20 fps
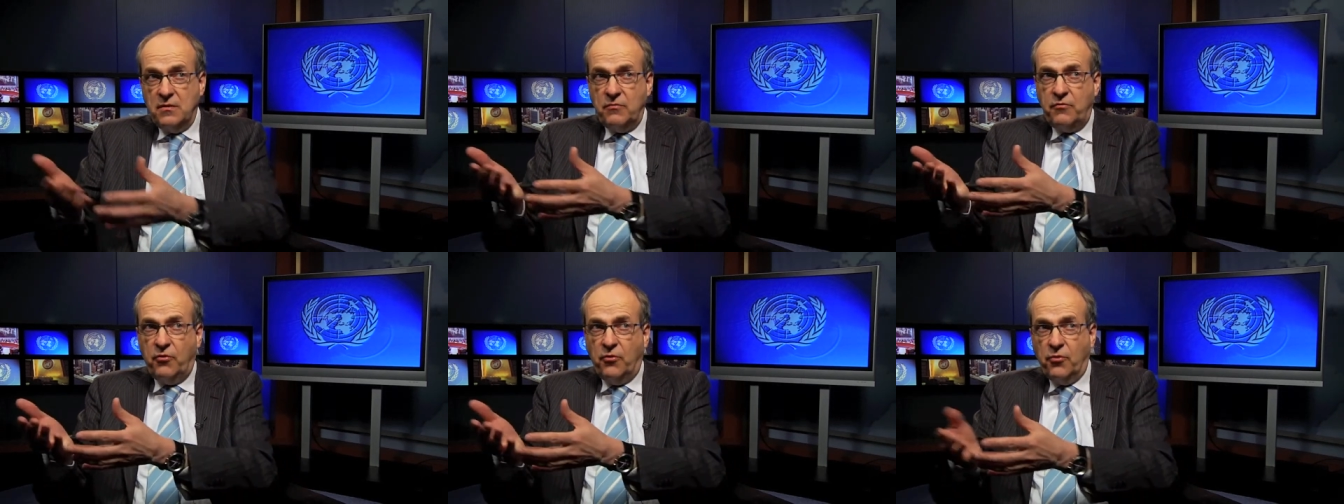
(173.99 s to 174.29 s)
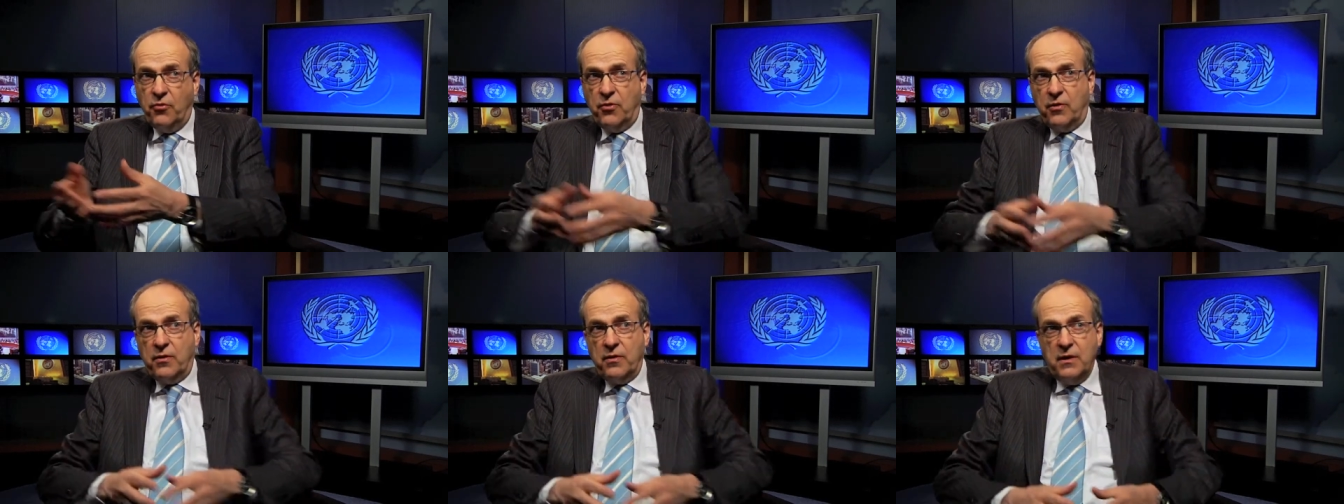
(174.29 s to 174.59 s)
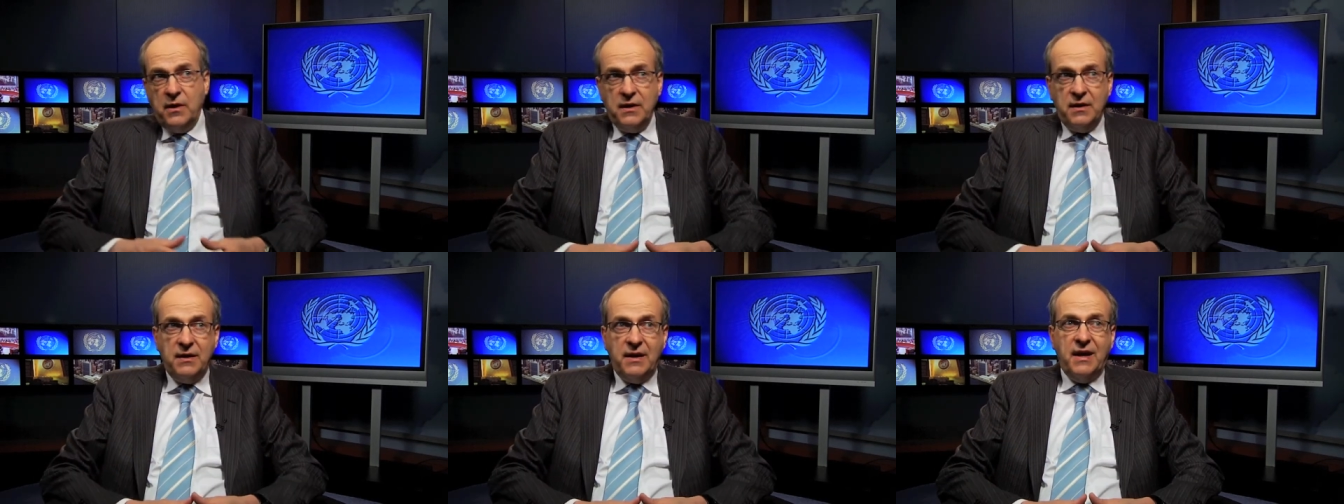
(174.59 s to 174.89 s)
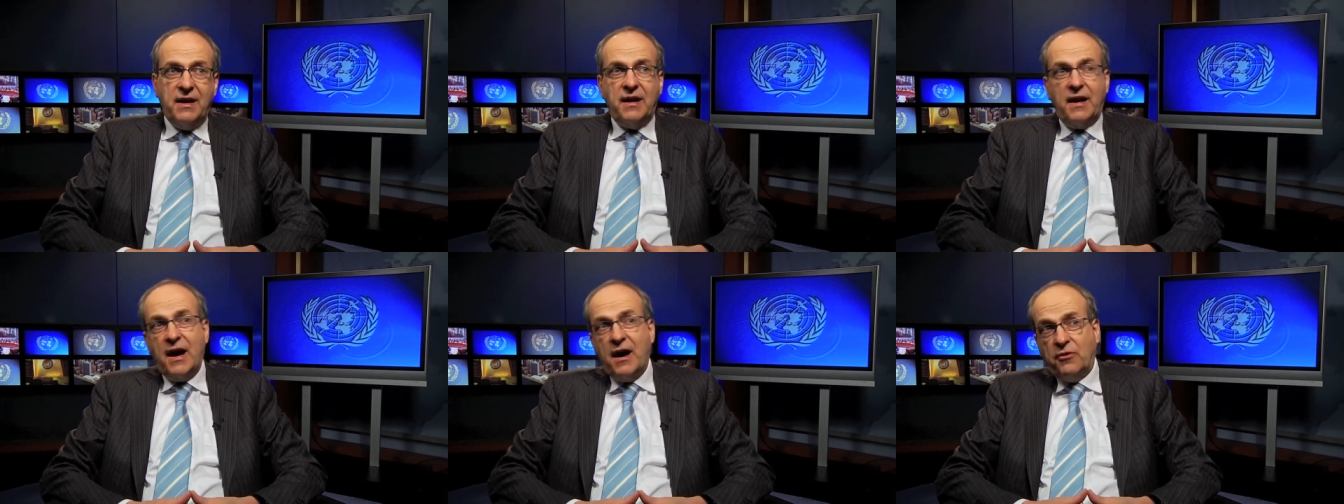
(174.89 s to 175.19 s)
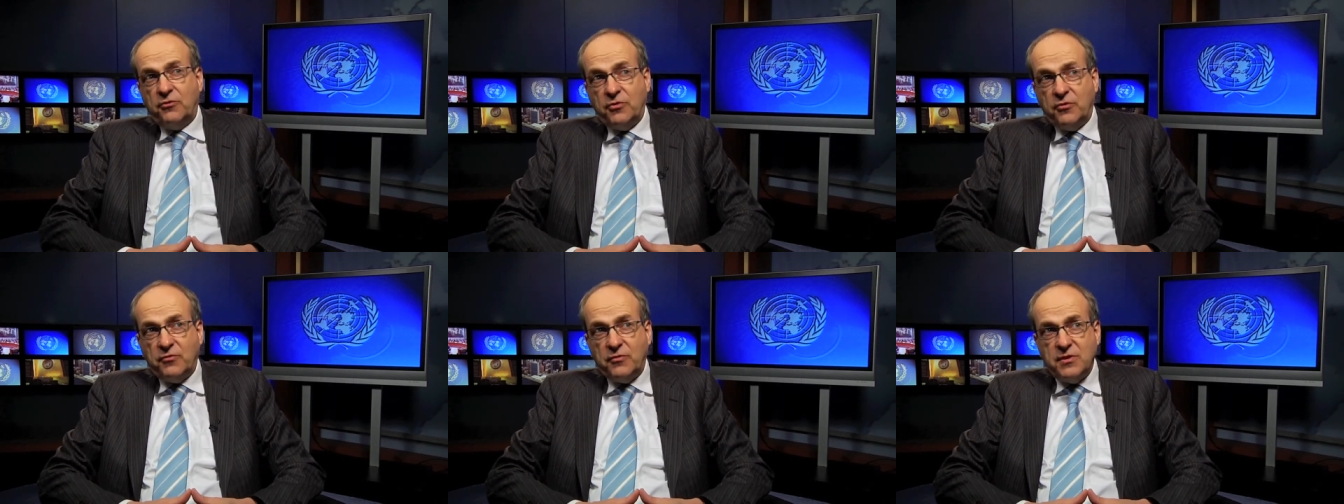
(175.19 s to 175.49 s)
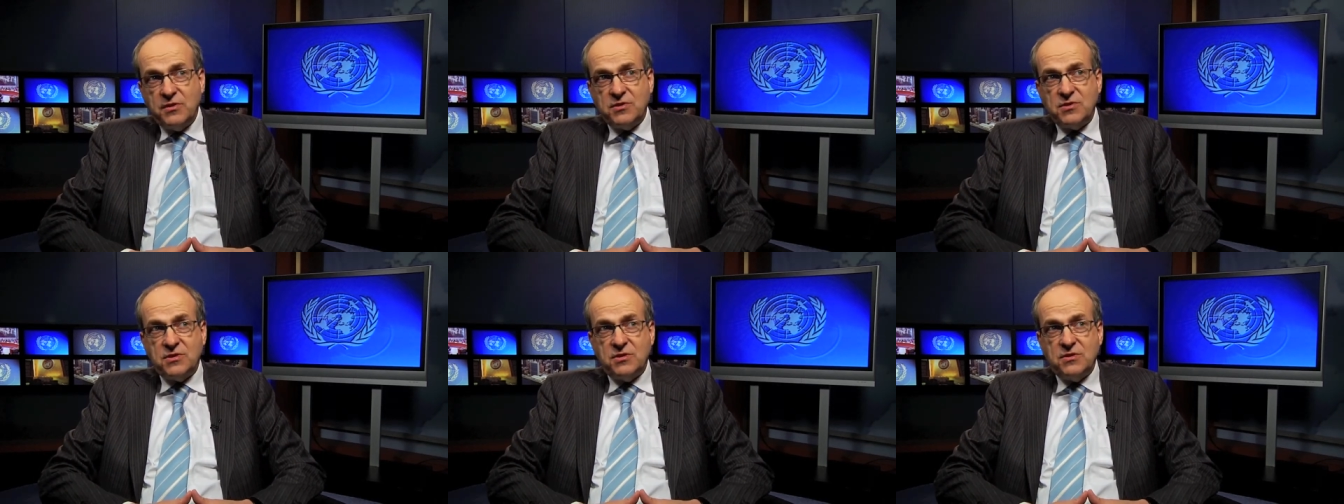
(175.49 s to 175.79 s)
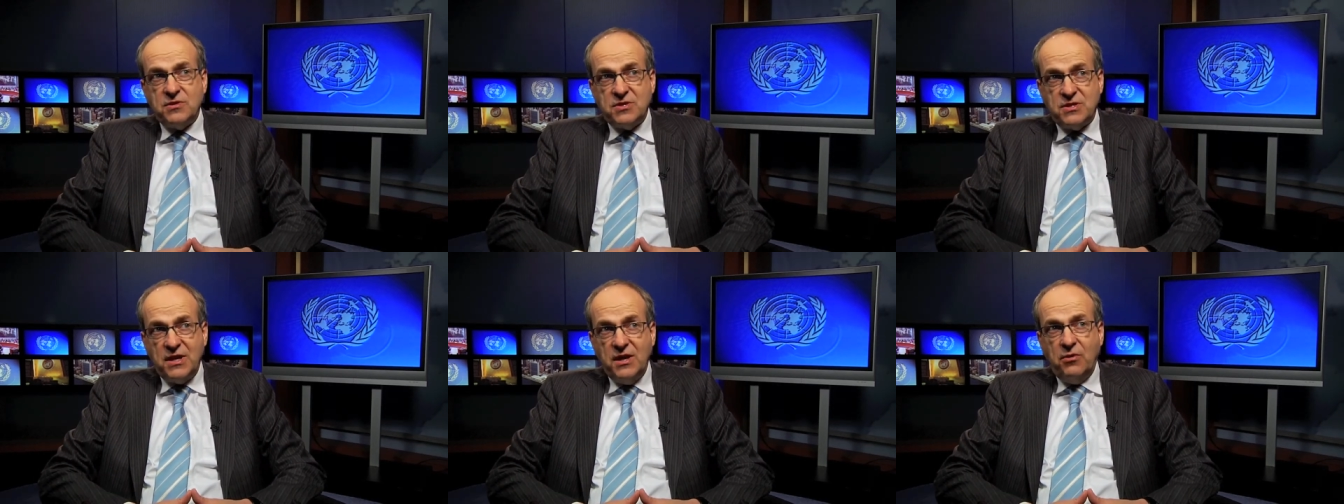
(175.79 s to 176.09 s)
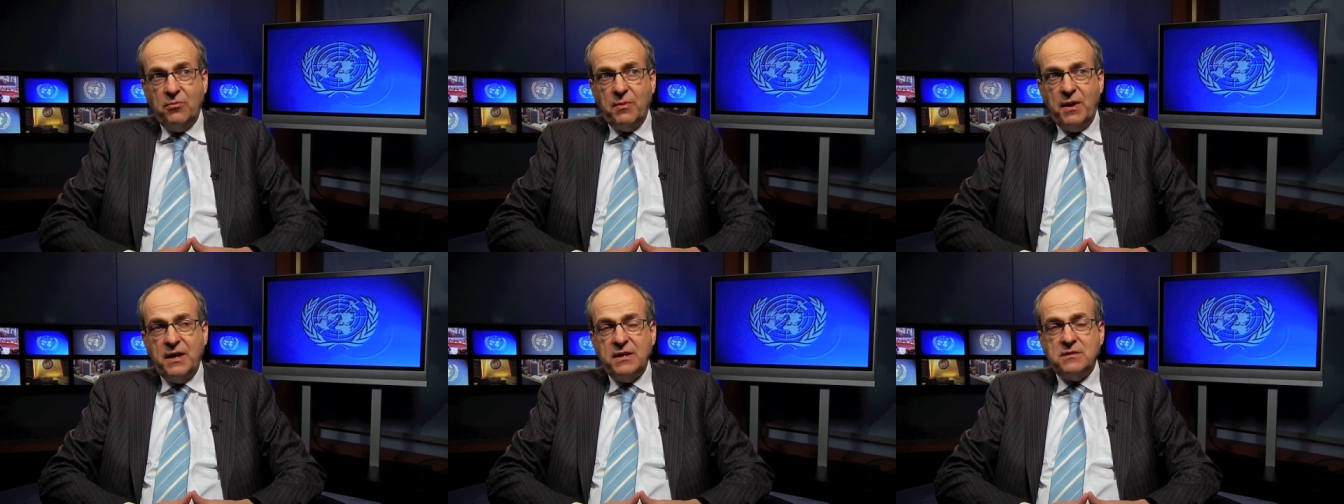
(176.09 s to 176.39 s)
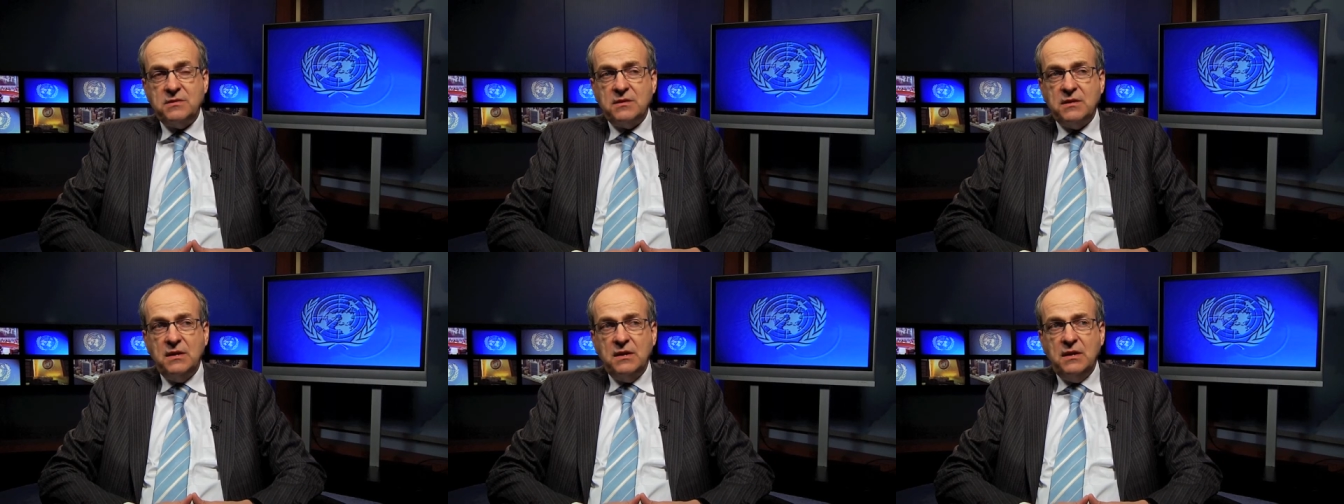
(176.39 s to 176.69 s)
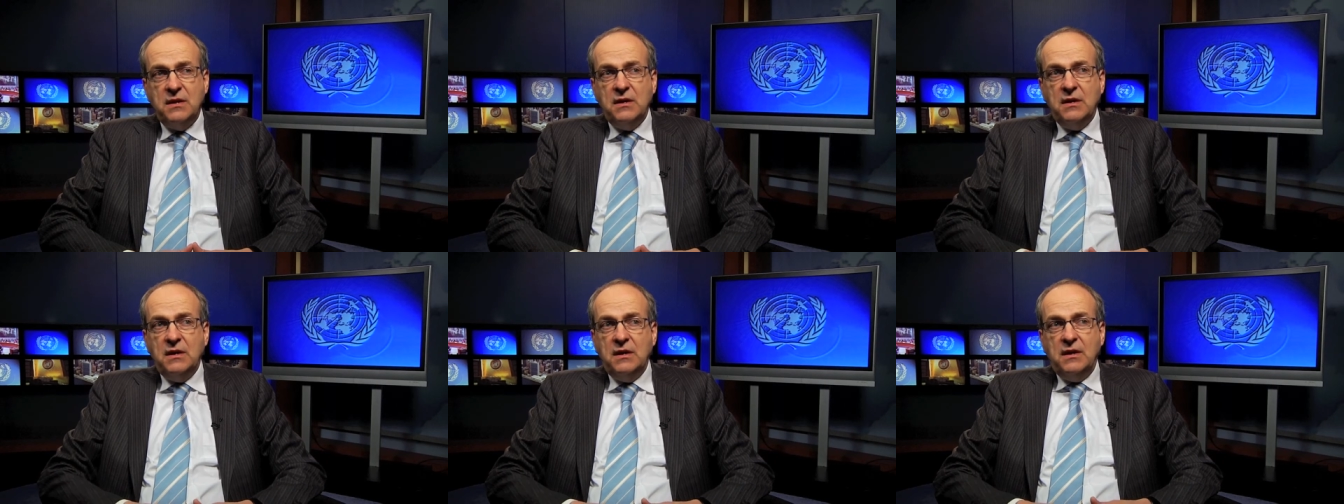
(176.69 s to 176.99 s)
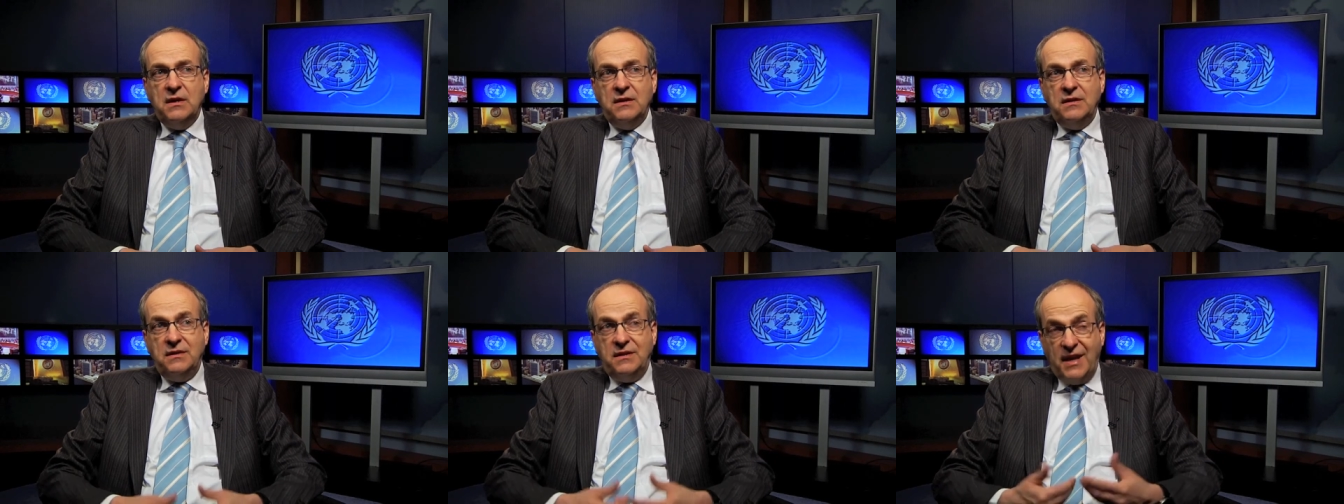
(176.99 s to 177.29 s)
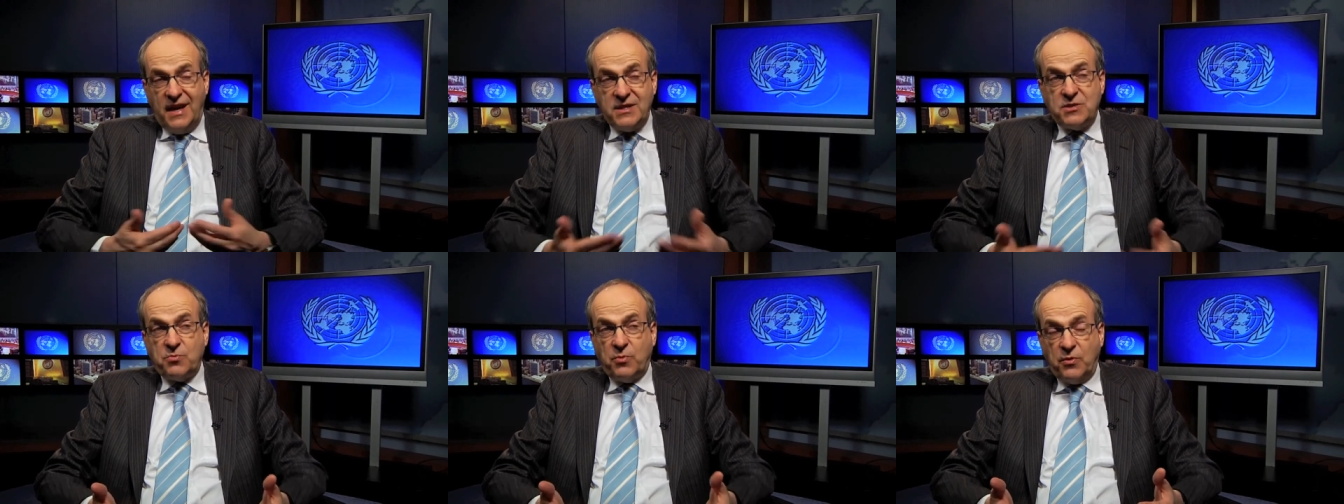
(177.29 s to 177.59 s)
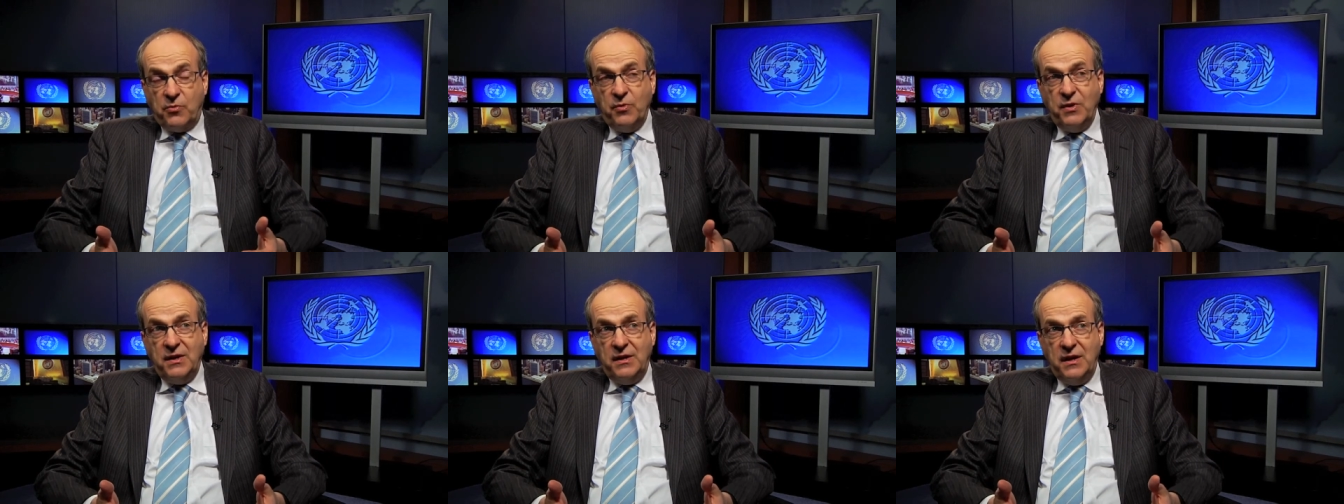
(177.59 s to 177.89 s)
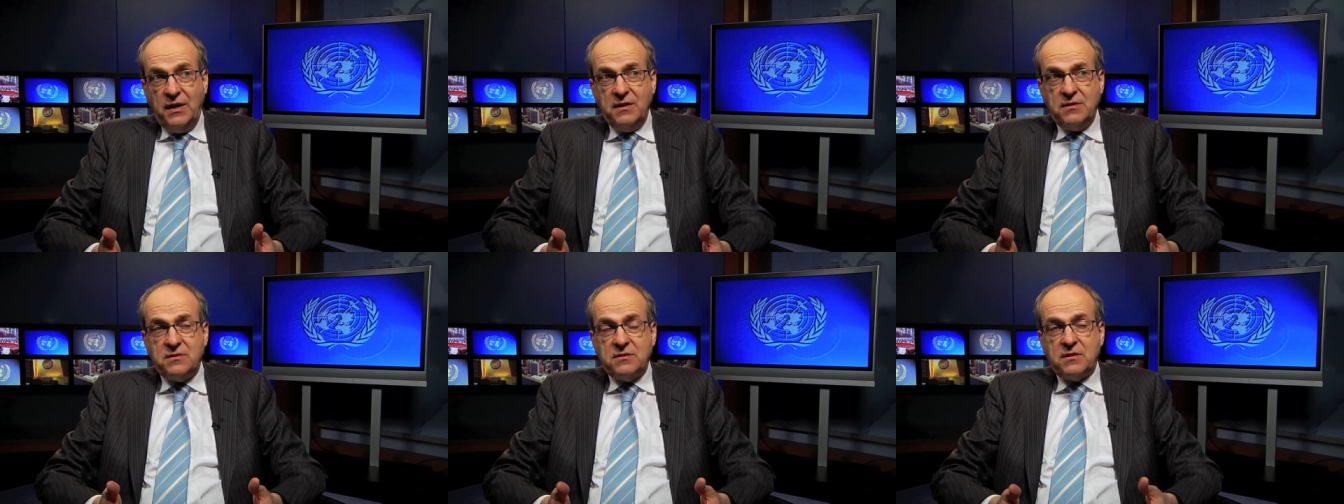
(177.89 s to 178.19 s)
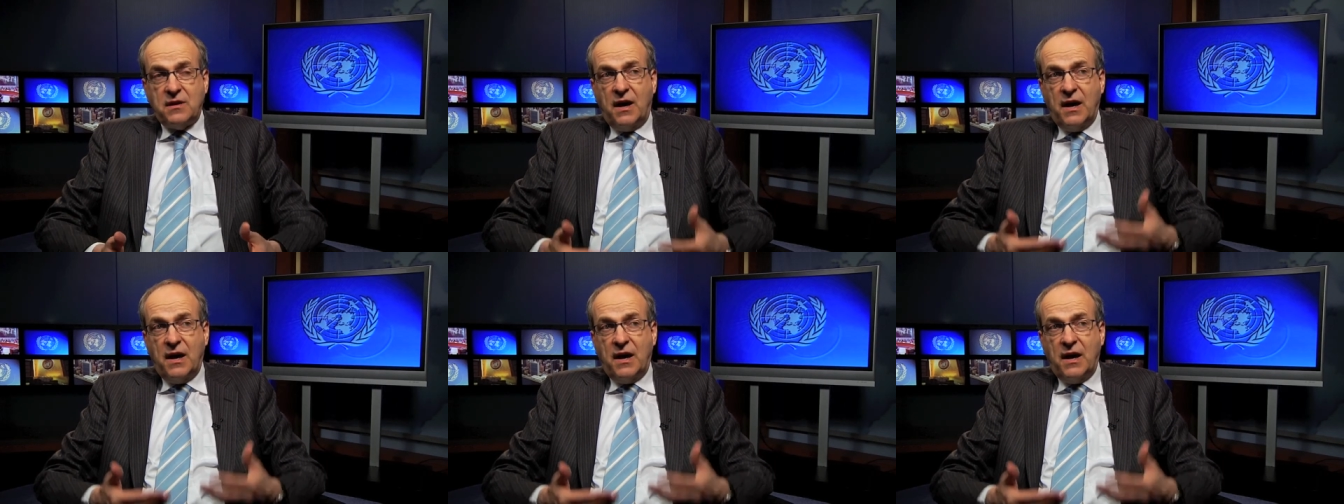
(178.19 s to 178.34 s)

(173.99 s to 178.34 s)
for getting out of this uh, stalemate, that's what we did.